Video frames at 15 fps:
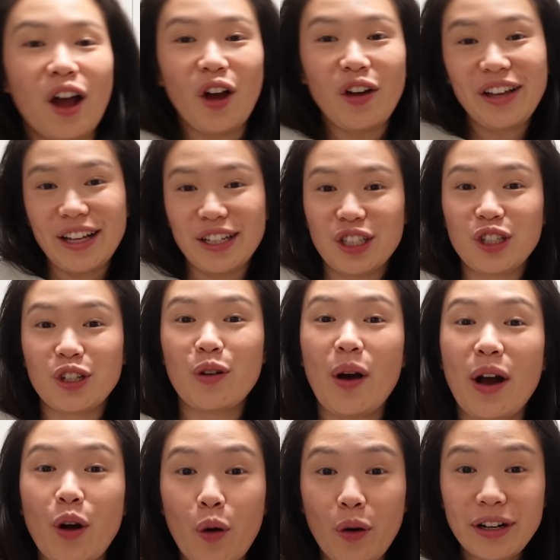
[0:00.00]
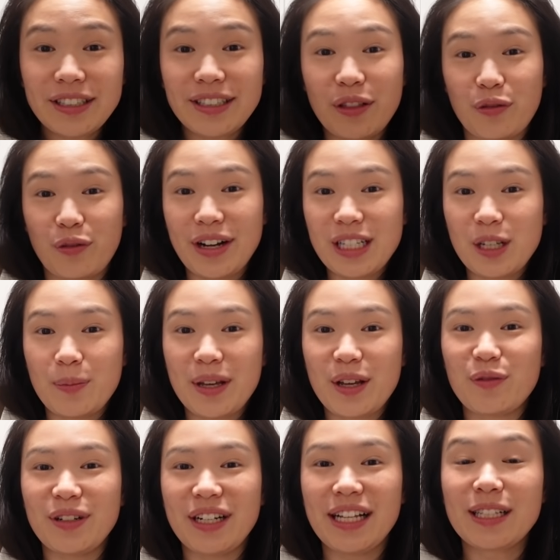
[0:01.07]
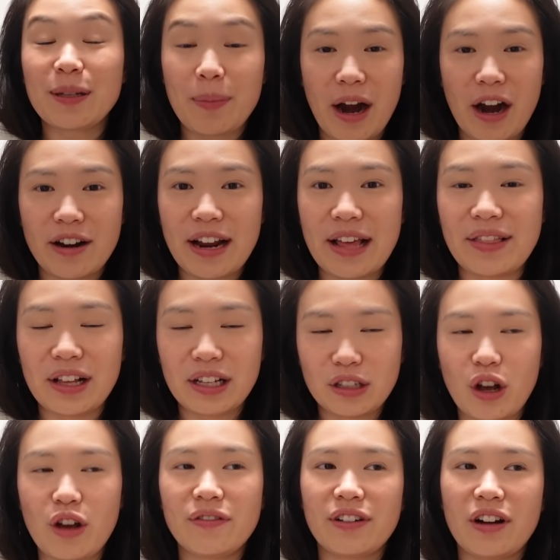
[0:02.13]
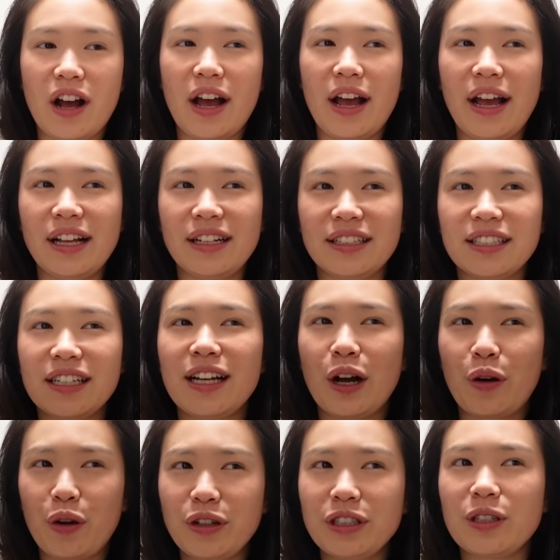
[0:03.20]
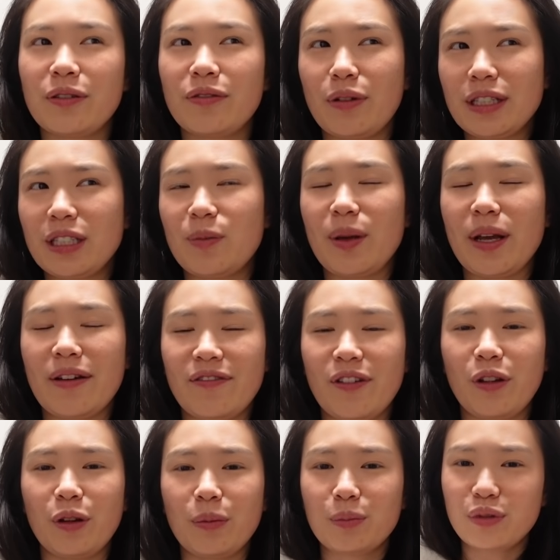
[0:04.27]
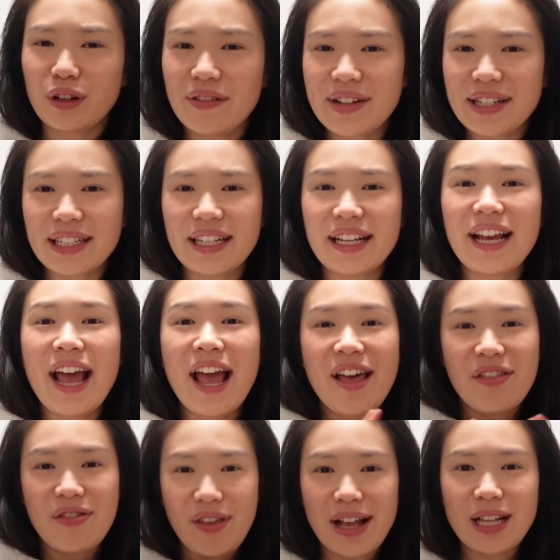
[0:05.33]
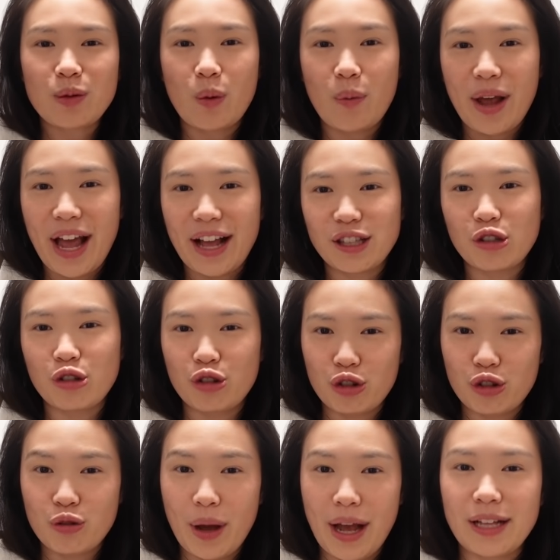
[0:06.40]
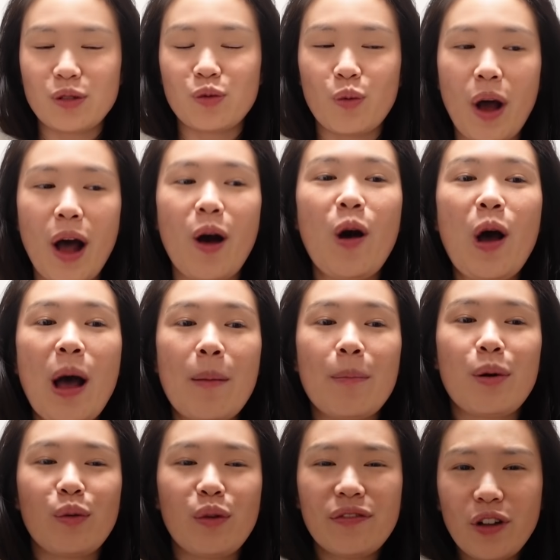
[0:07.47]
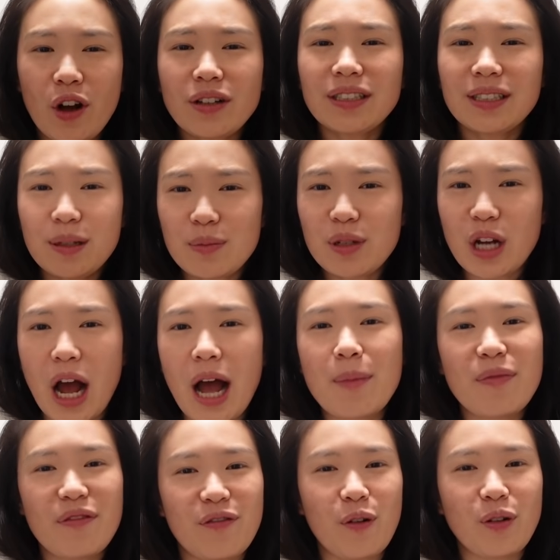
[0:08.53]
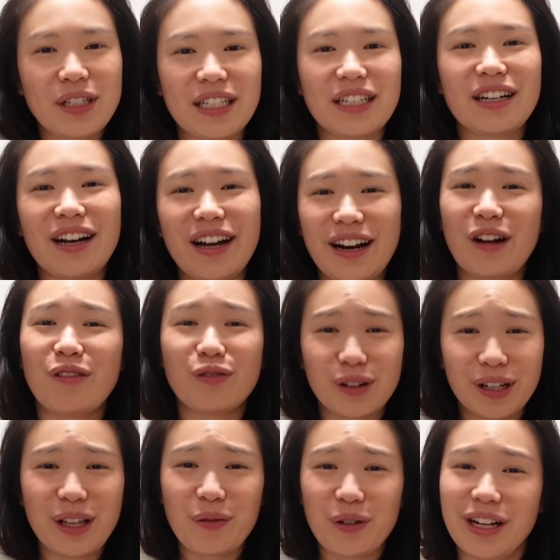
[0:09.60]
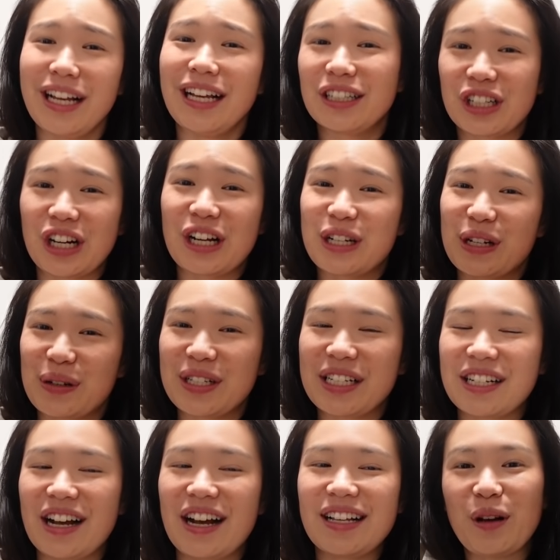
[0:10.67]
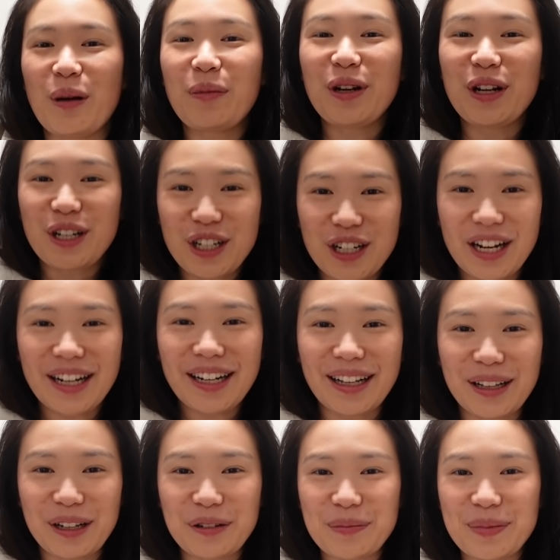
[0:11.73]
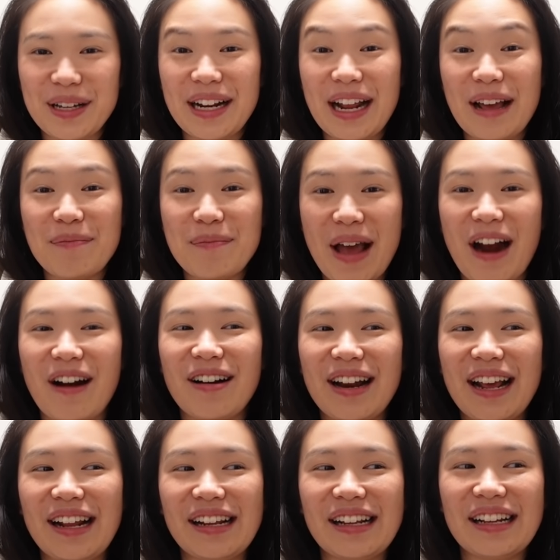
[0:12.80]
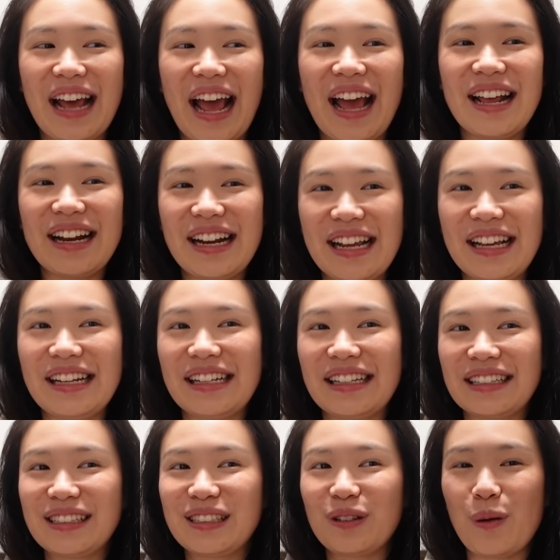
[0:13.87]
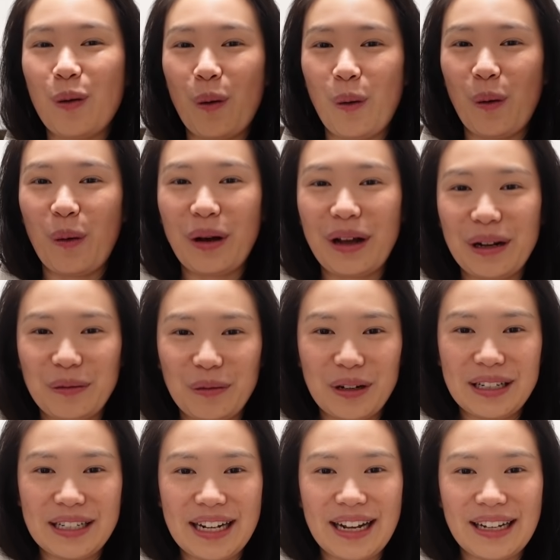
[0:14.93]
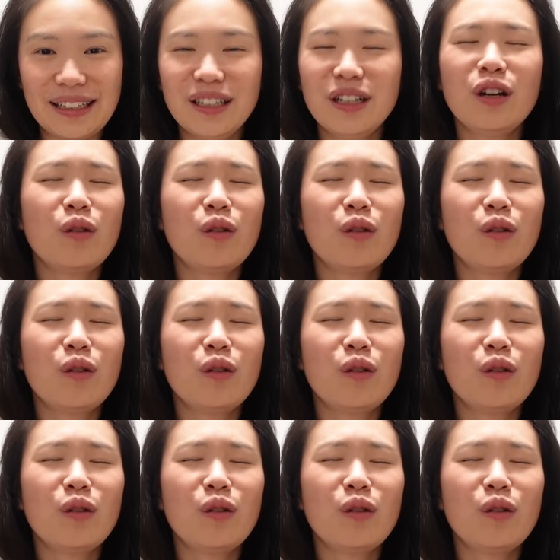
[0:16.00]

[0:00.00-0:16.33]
Okay, so according to the recipe, we need to marinate this overnight, and according to the recipe I followed previously, that's what we had to do as well. But we've got some time before dinner and I really want to eat char siu tonight. So I'm going to cheat a little bit and marinate it and eat it all in one day.